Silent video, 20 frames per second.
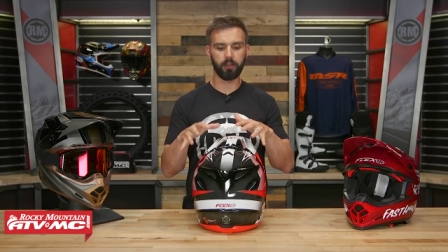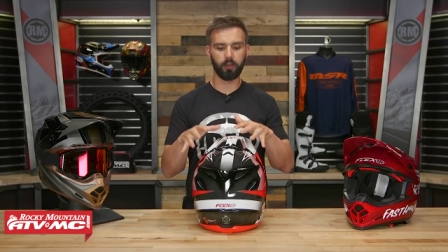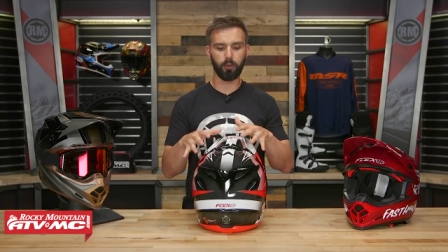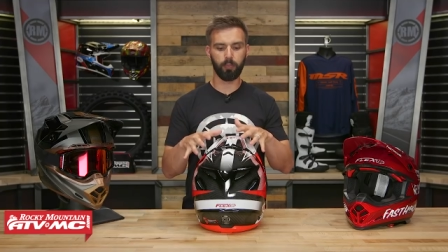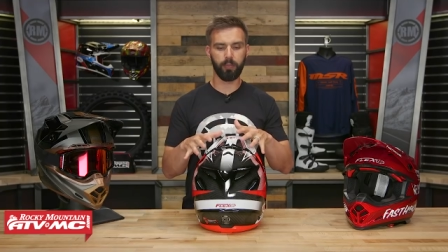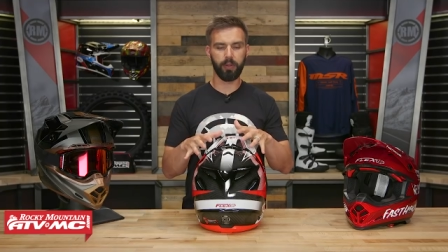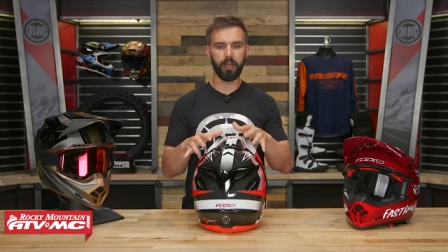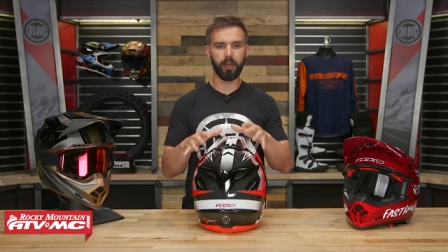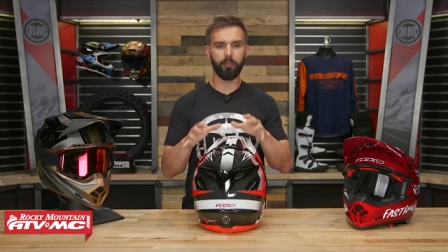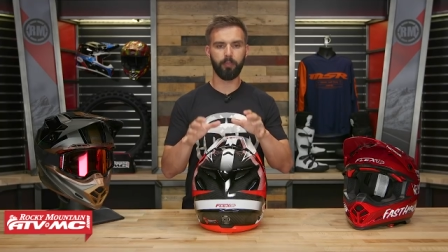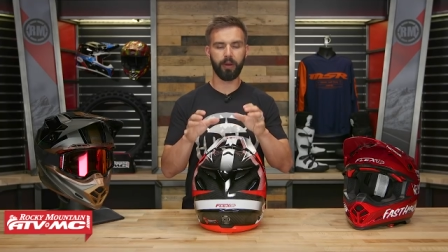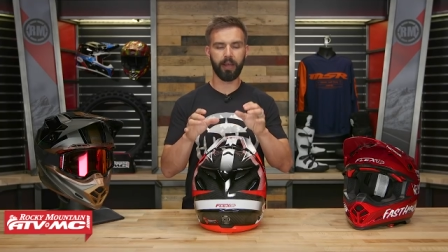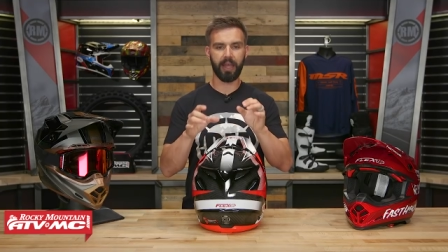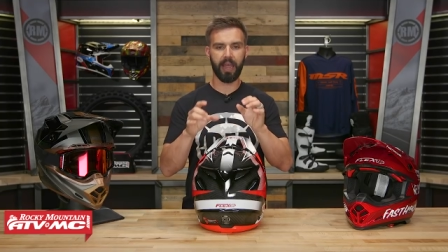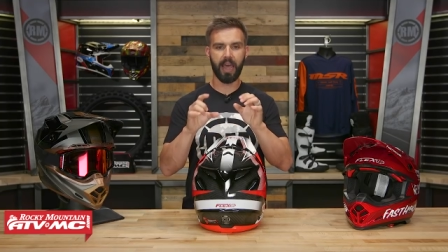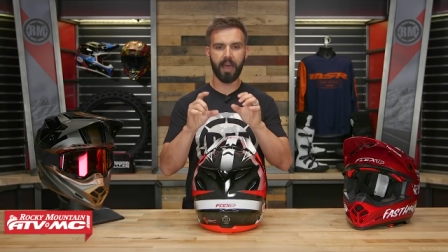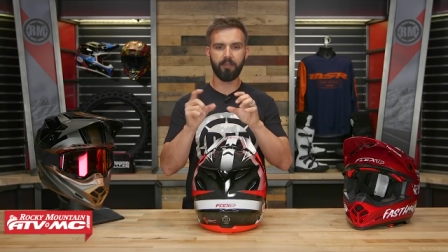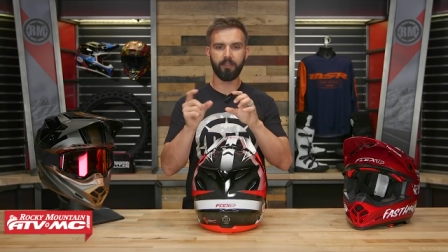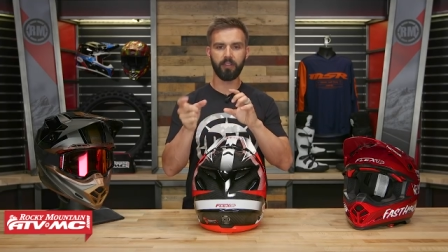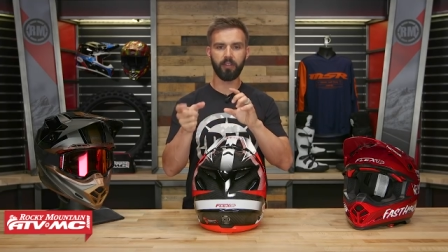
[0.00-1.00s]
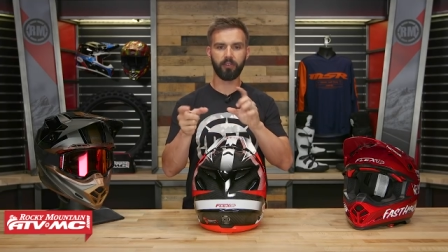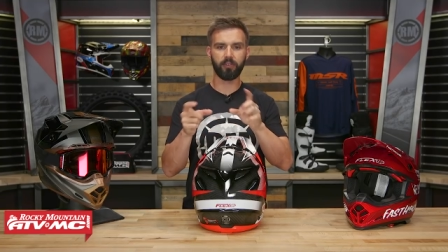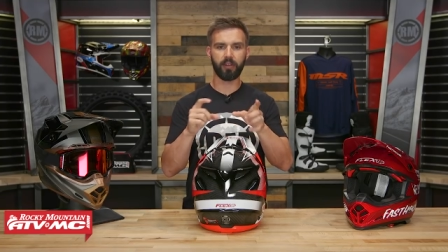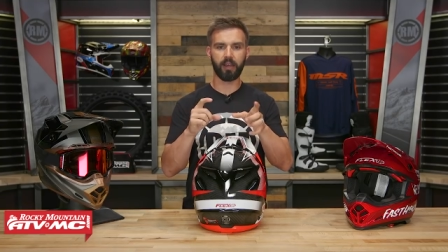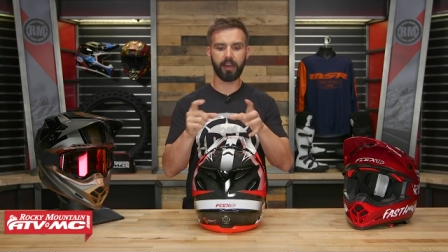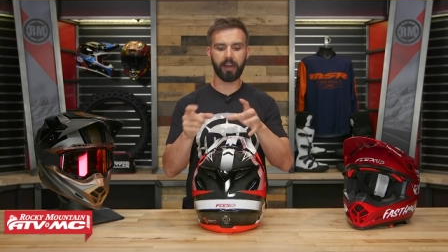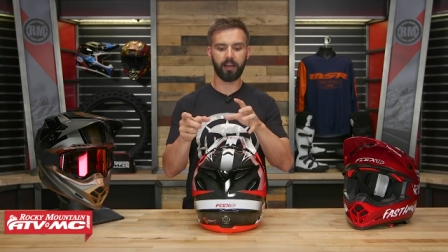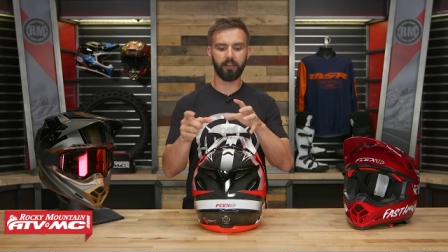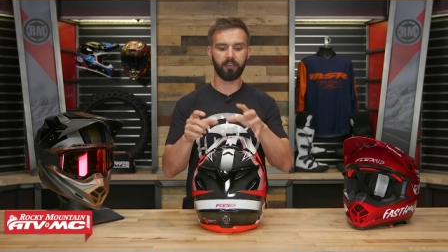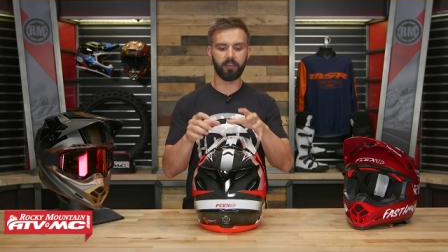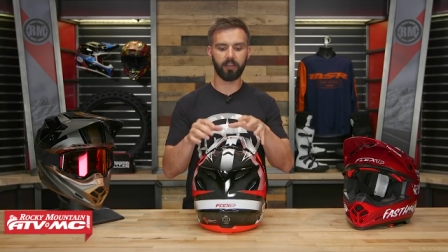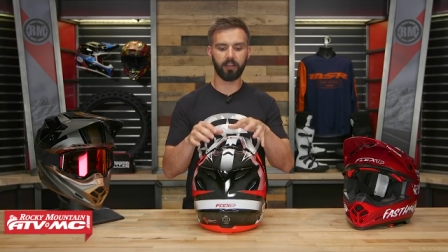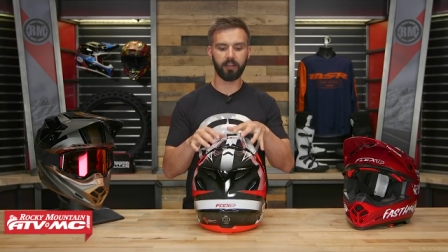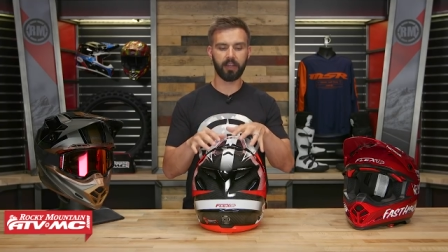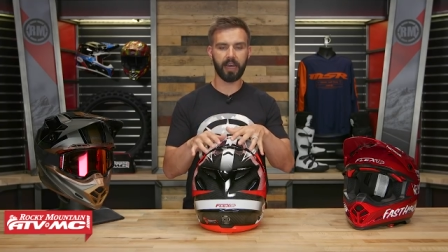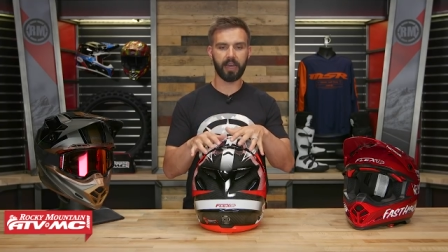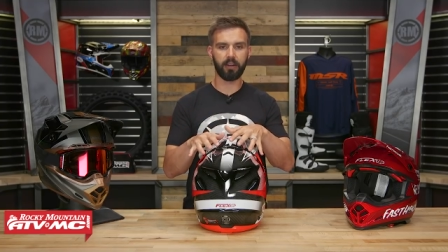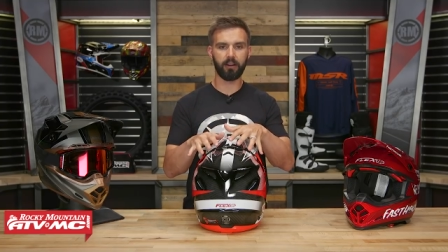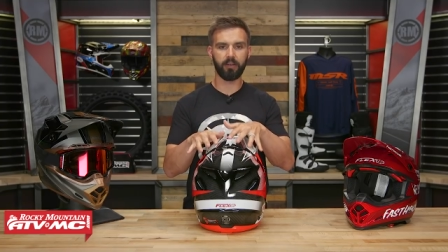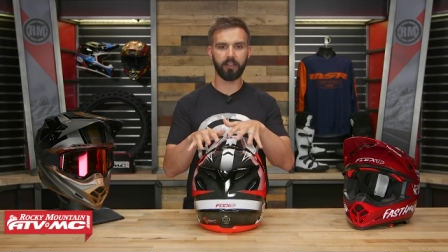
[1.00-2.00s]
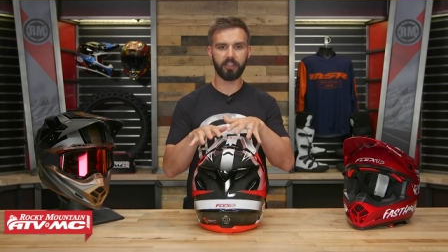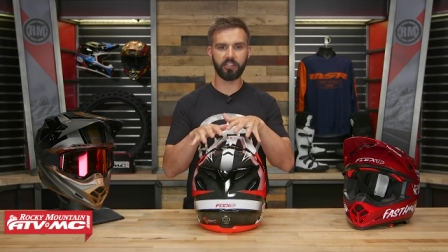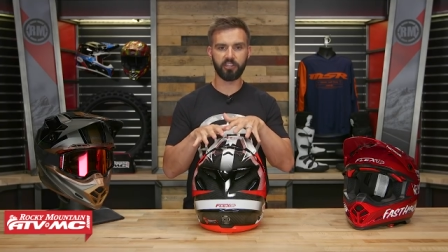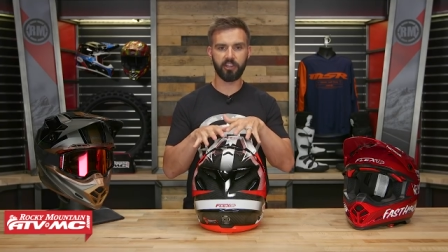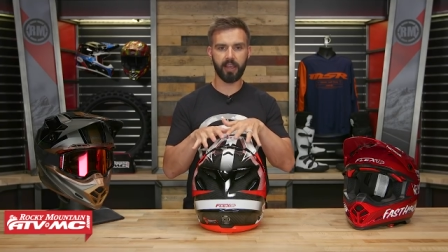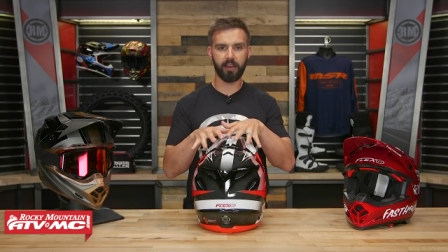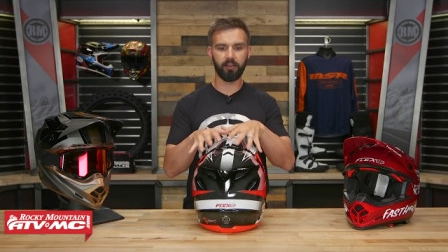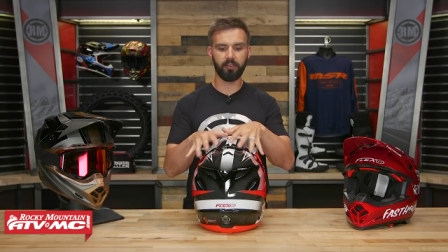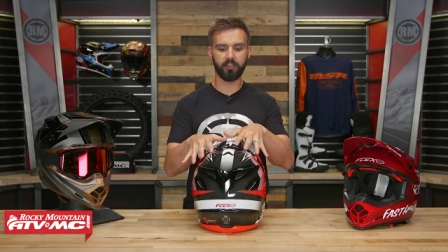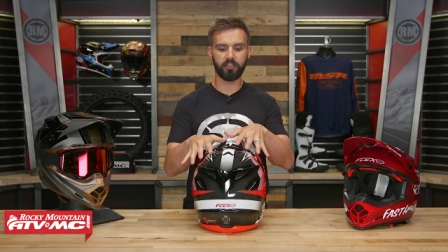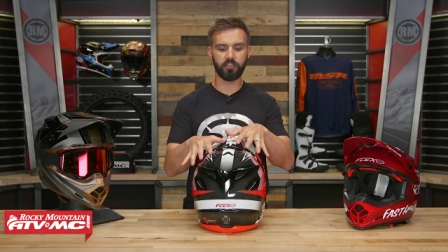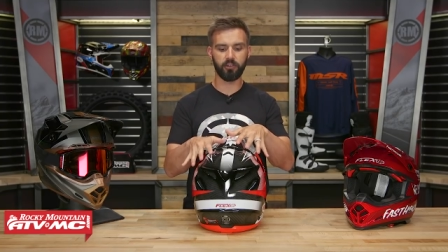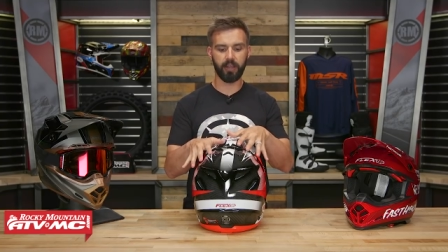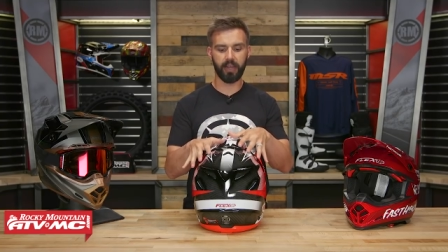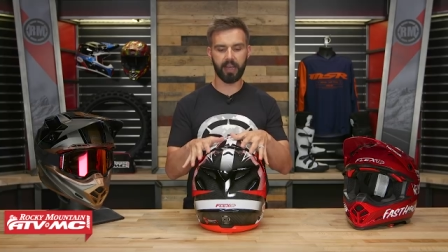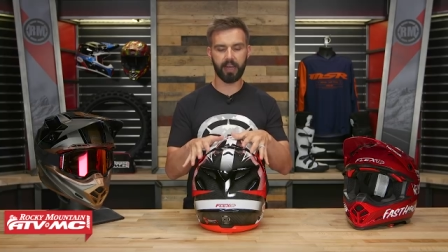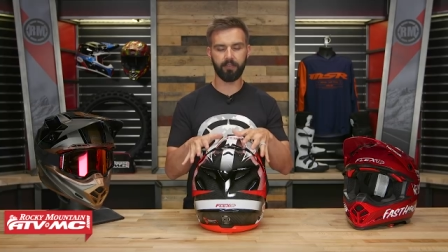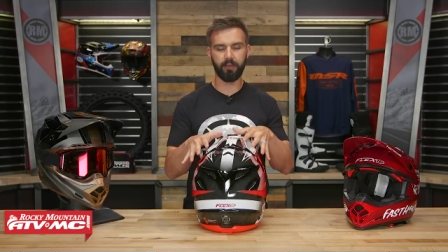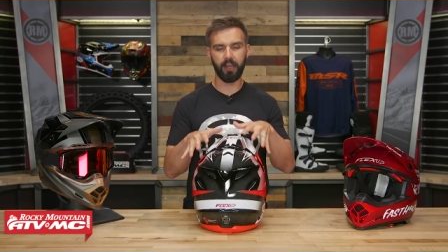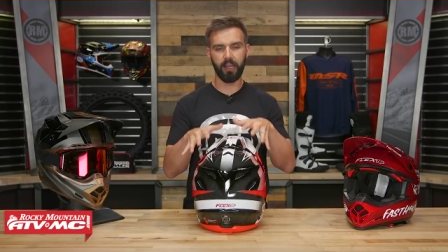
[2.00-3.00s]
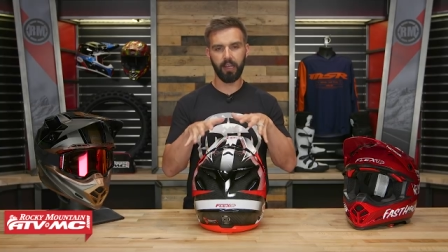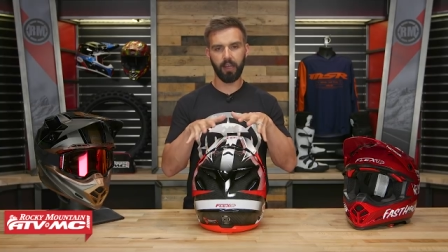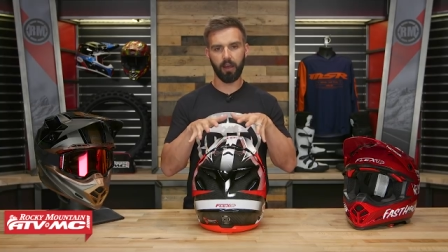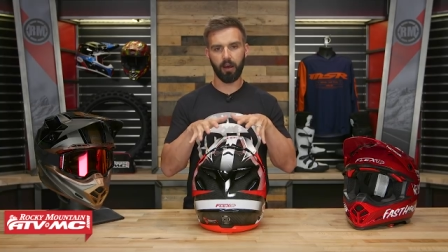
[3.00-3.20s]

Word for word: little bit, but having those cutouts in the liner and the channels that you have